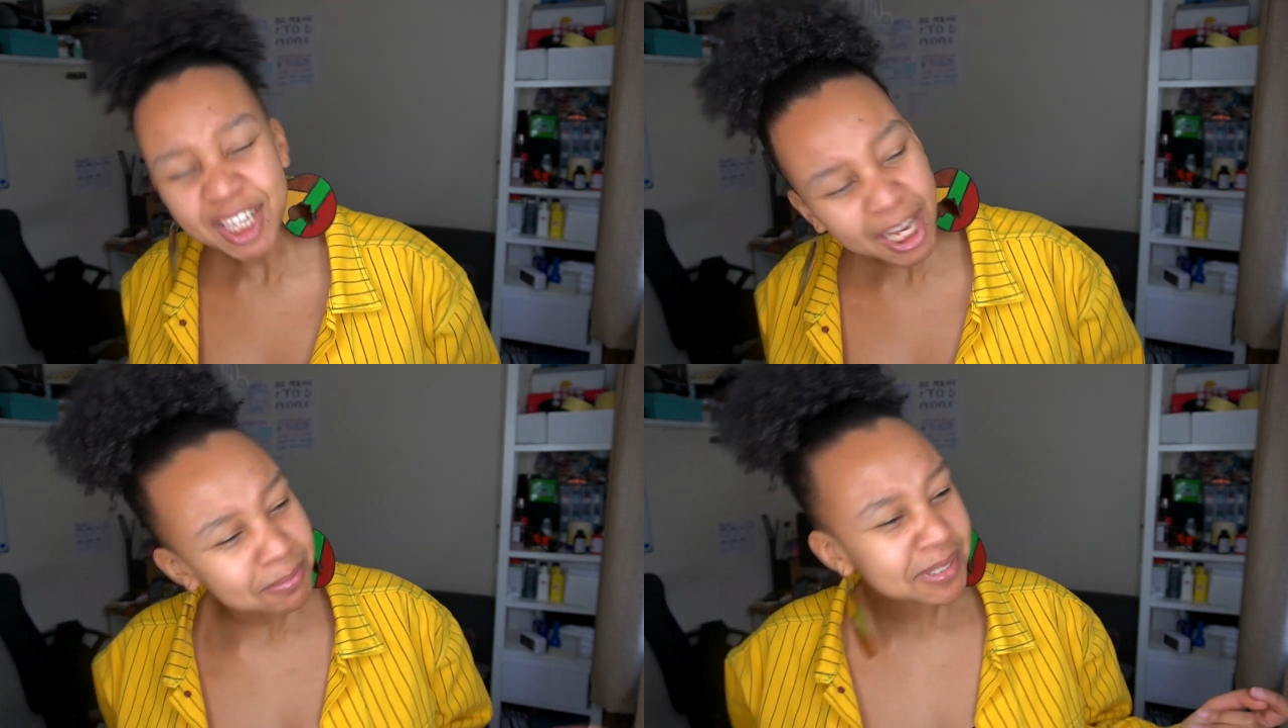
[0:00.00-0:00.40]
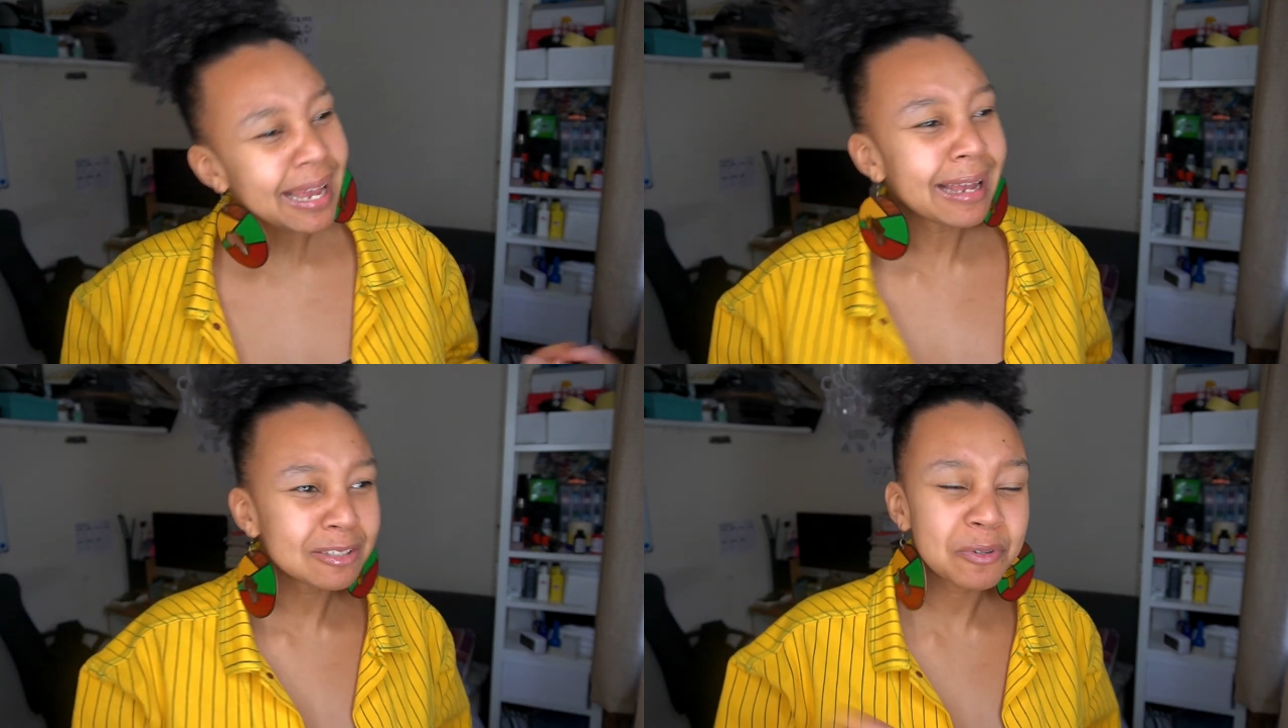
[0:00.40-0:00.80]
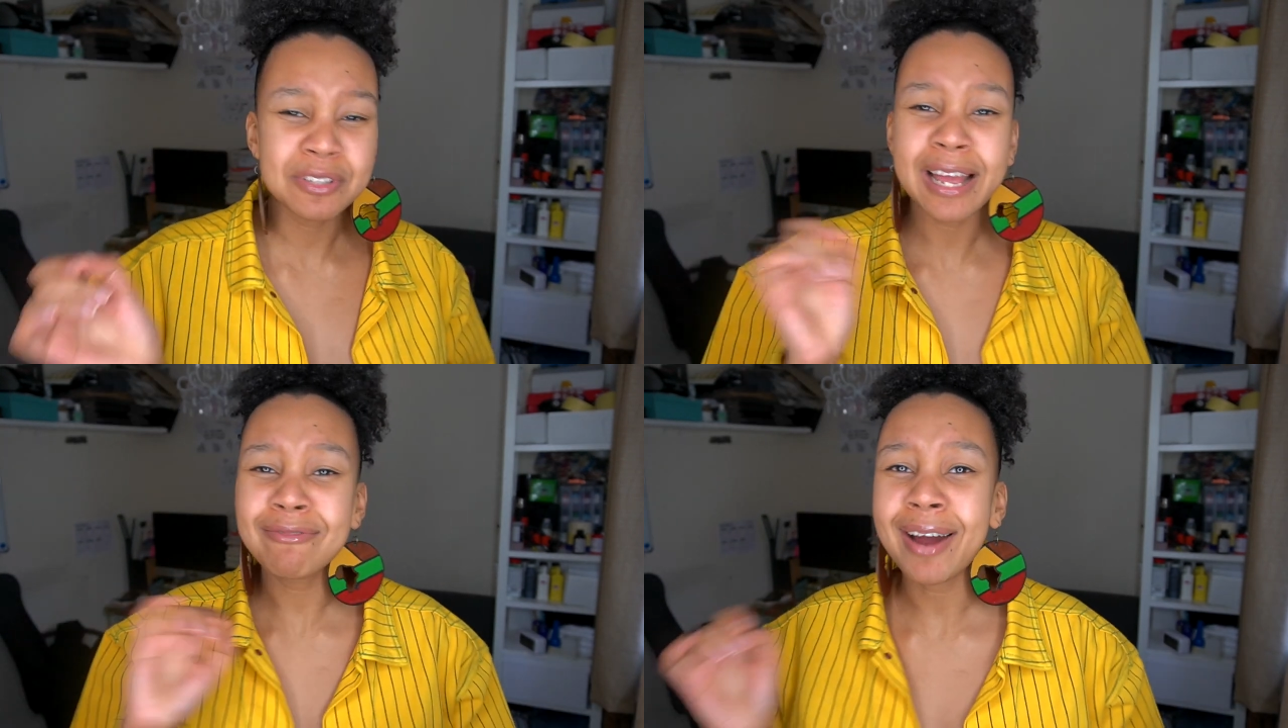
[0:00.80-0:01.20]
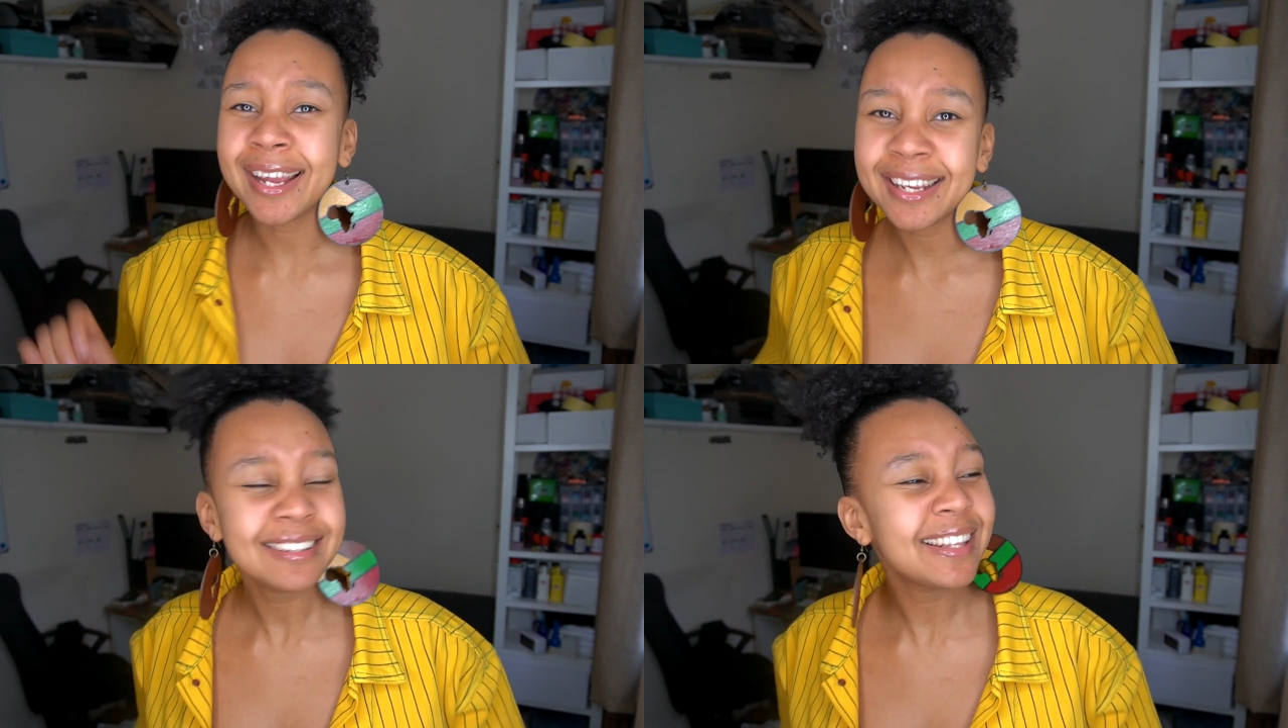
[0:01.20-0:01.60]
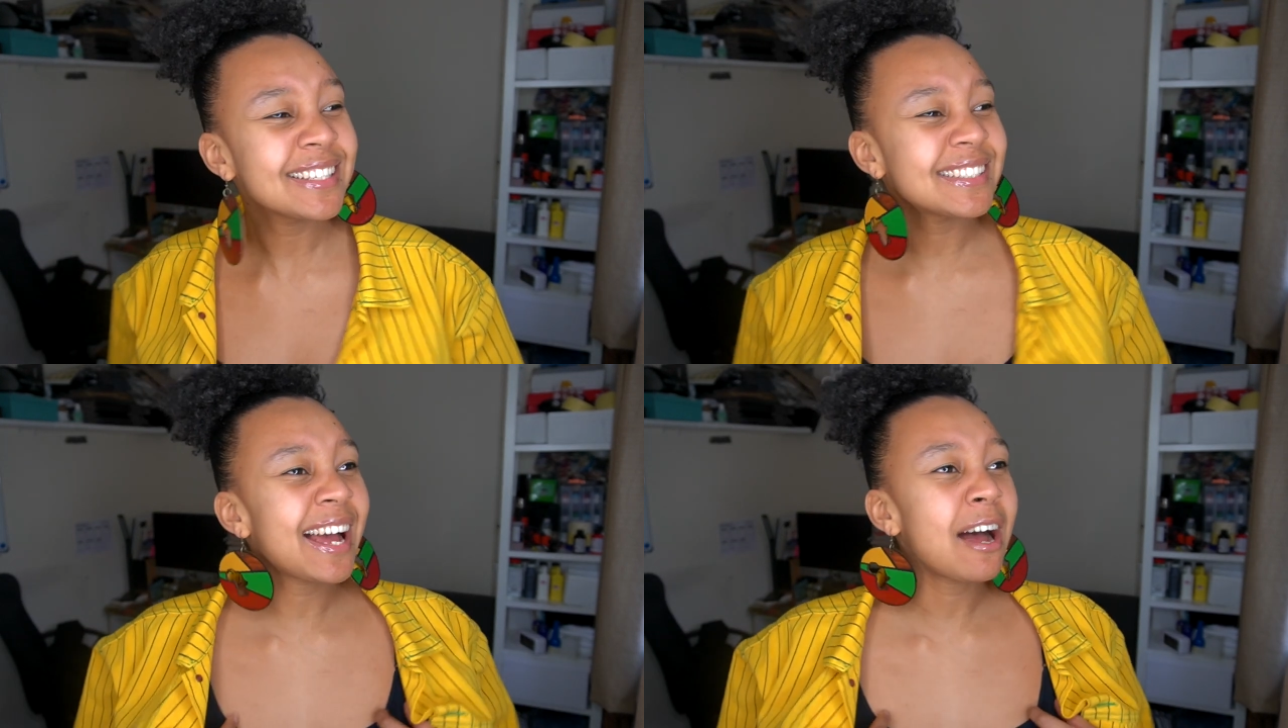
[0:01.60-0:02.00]
James, yeah. So they're writing
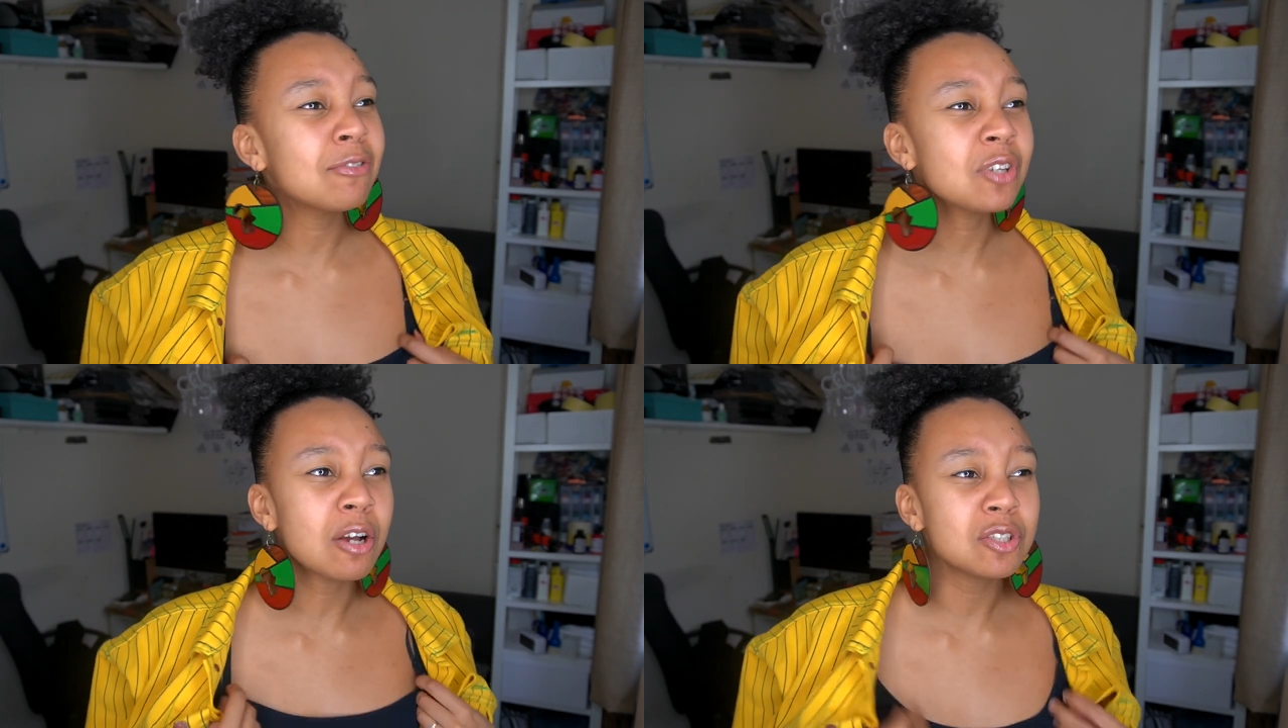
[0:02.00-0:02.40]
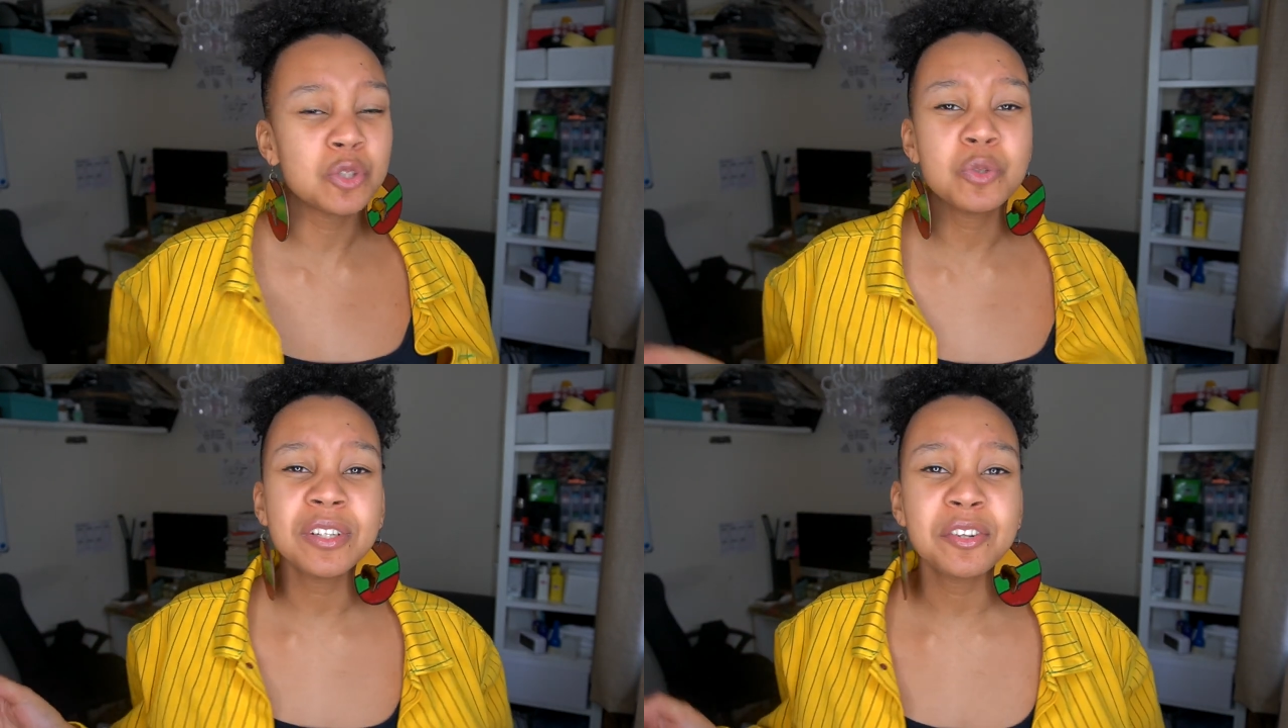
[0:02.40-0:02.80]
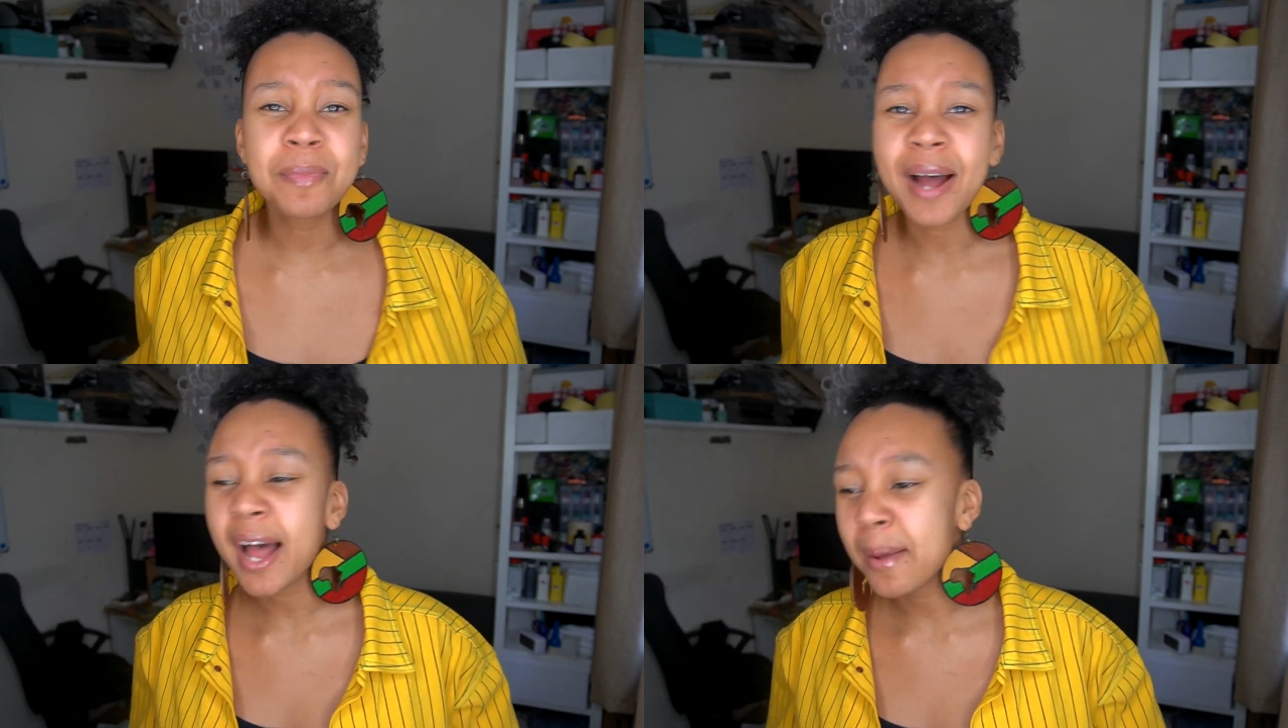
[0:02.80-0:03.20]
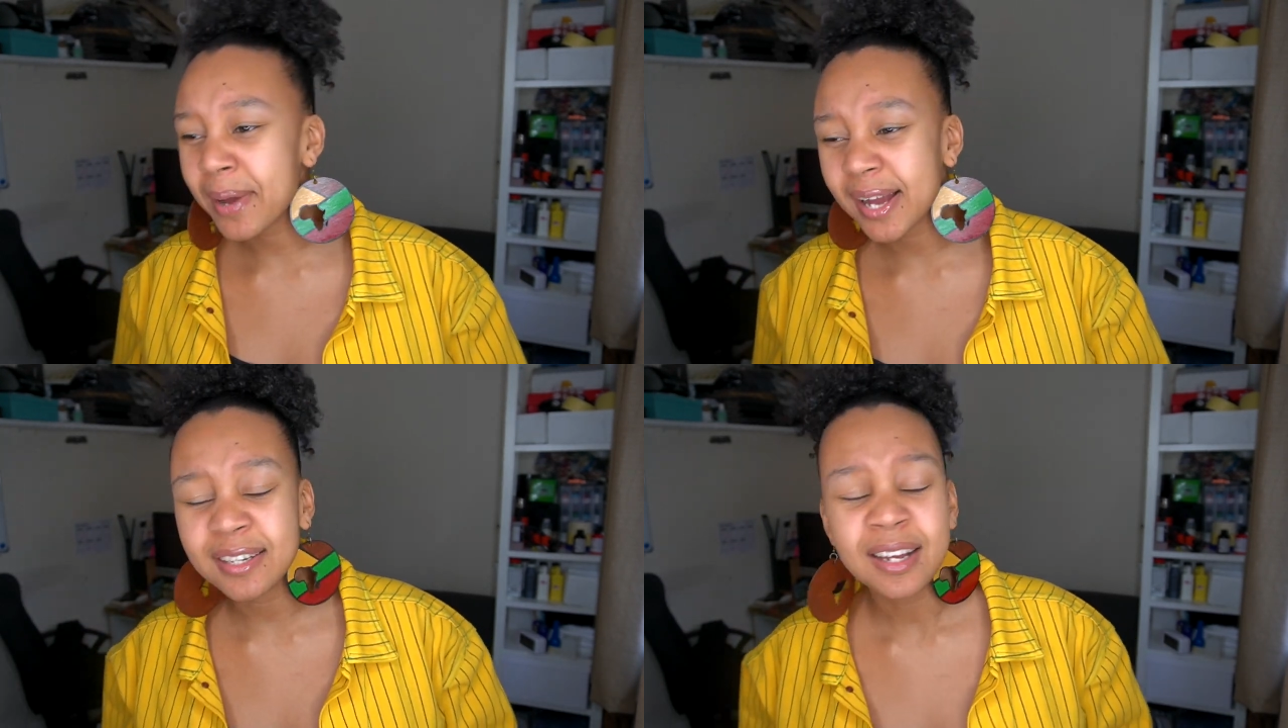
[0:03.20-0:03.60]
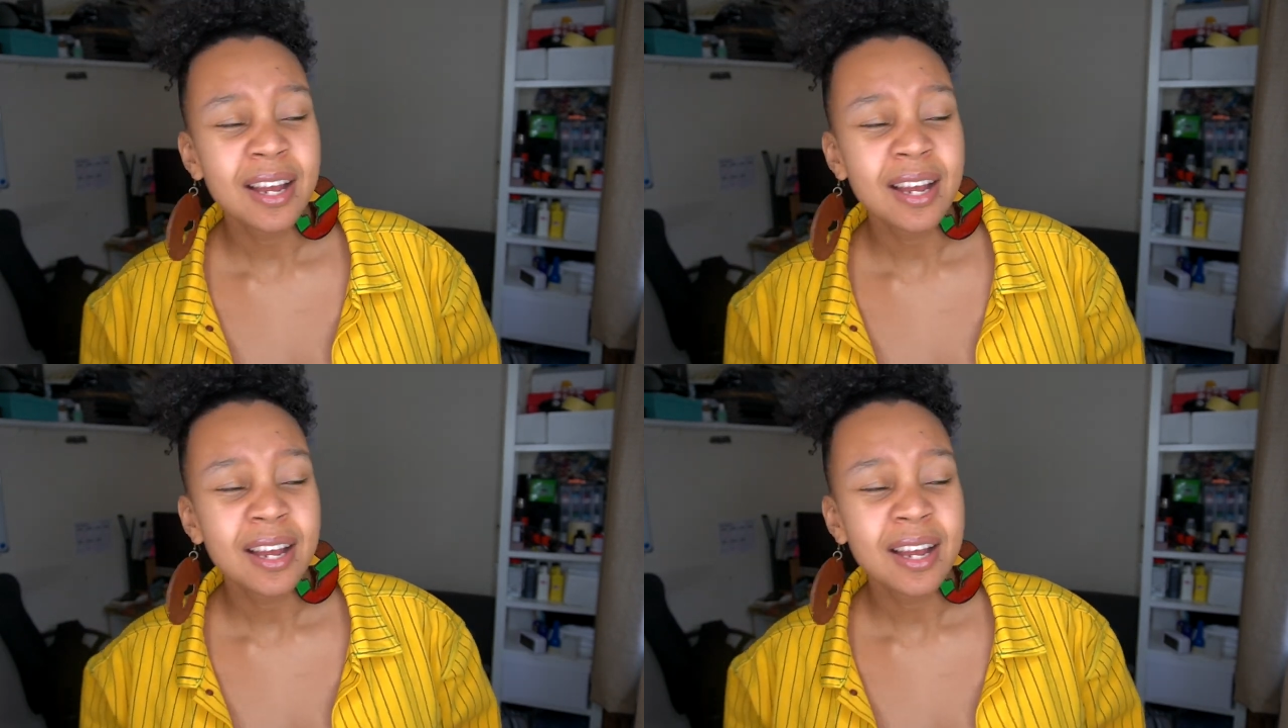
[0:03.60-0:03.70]
things down. I was doodling on my iPad.